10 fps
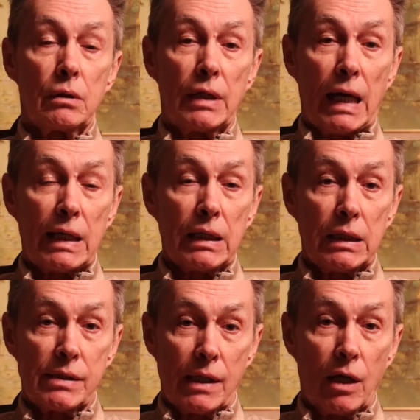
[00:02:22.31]
The addict
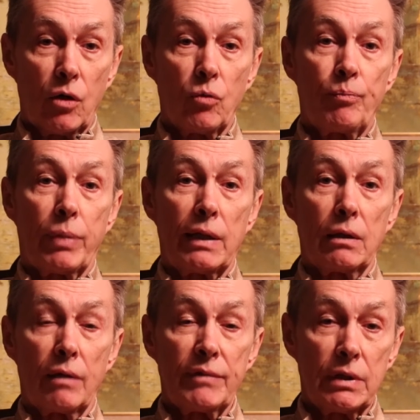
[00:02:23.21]
gets help by
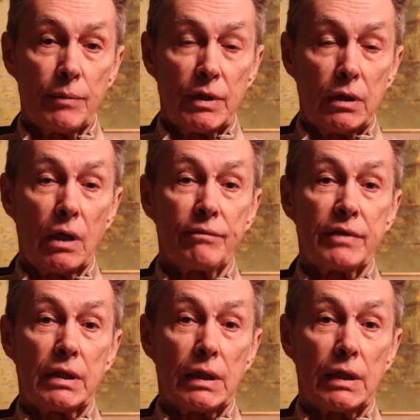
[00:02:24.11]
loving them enough to